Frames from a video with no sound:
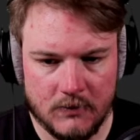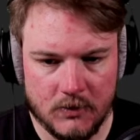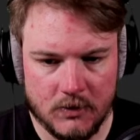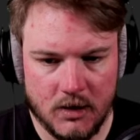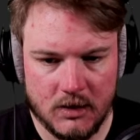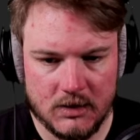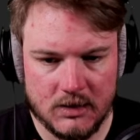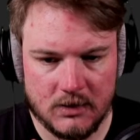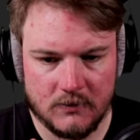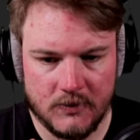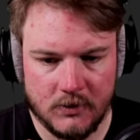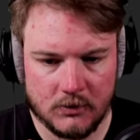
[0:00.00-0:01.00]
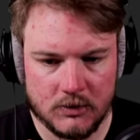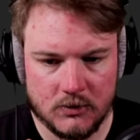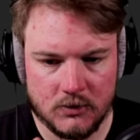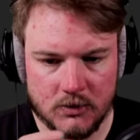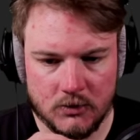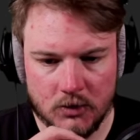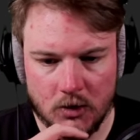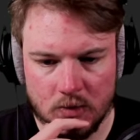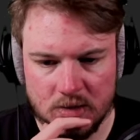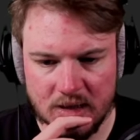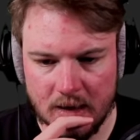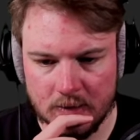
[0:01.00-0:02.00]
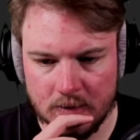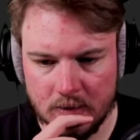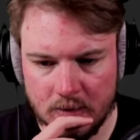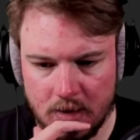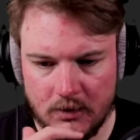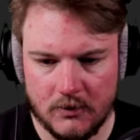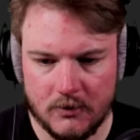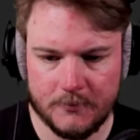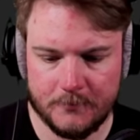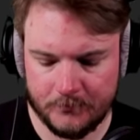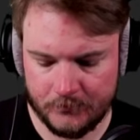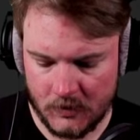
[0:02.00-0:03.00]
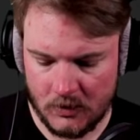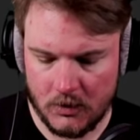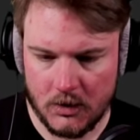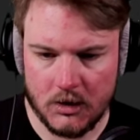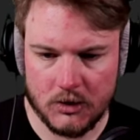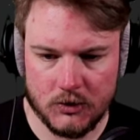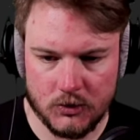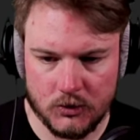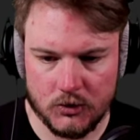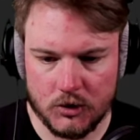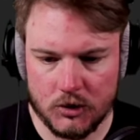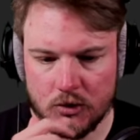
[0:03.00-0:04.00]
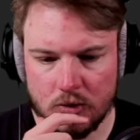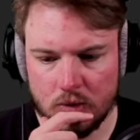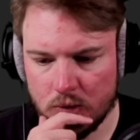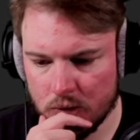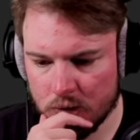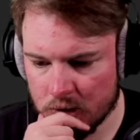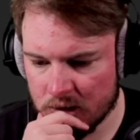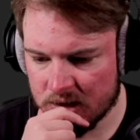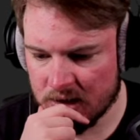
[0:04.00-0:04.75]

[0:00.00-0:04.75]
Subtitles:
If you're not inside the filter, you go down here. So you should